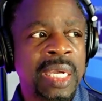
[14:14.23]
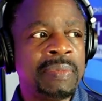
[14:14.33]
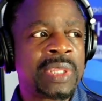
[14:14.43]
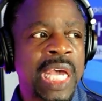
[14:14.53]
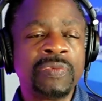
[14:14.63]
I
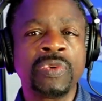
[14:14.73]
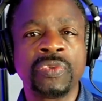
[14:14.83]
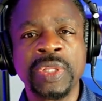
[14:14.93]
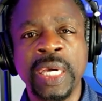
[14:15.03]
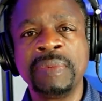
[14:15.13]
am thankful
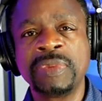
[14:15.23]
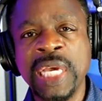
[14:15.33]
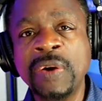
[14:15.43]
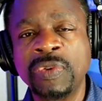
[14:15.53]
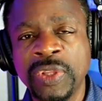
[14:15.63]
for that, I'm
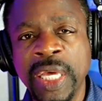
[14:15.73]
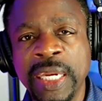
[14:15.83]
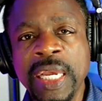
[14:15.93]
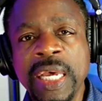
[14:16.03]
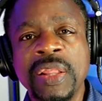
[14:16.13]
thankful for
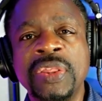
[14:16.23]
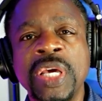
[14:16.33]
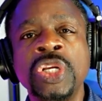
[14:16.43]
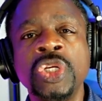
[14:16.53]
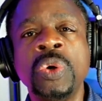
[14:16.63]
that,
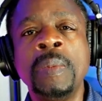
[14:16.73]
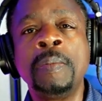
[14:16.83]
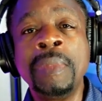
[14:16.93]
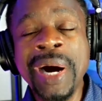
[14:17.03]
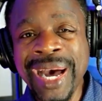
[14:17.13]
then your
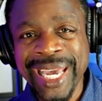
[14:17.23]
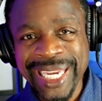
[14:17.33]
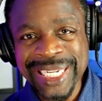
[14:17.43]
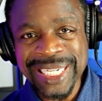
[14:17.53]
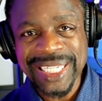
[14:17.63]

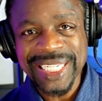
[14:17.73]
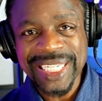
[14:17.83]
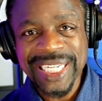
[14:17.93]
mind